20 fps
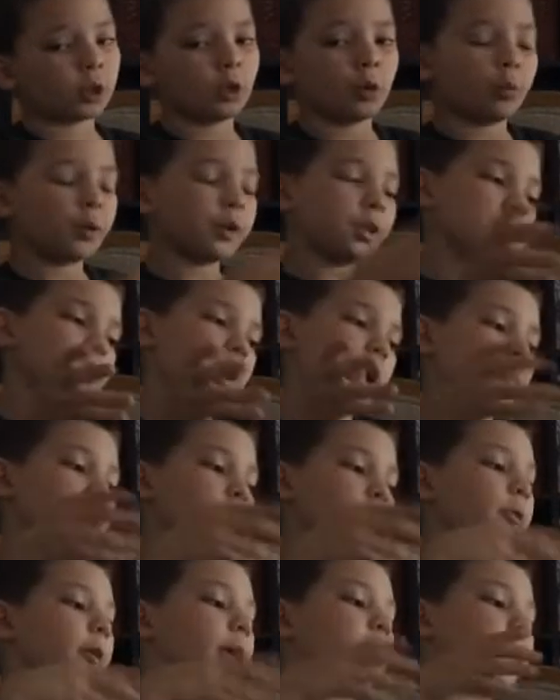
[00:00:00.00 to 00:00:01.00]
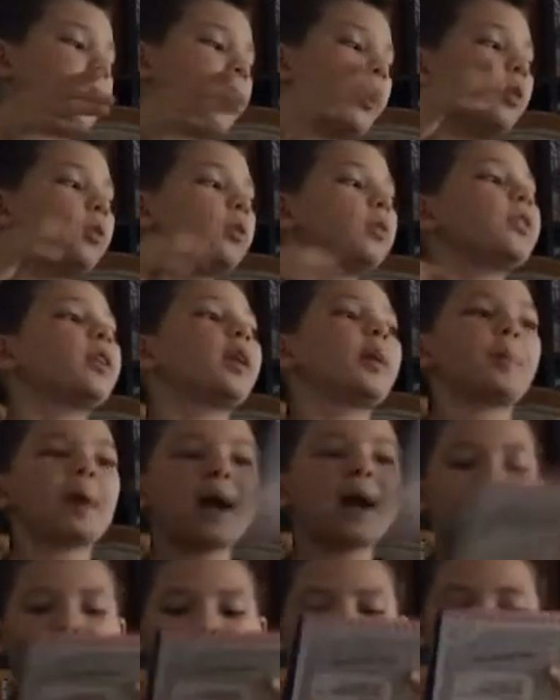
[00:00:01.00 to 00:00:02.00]
when the timer ran out, they
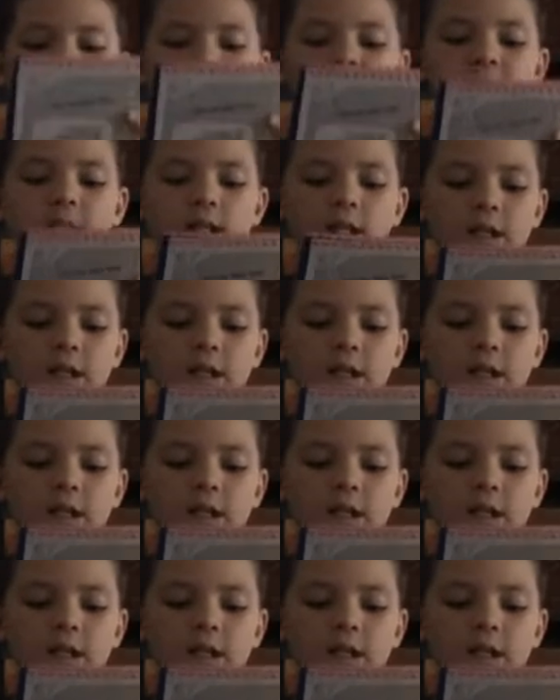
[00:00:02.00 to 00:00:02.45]
passed it.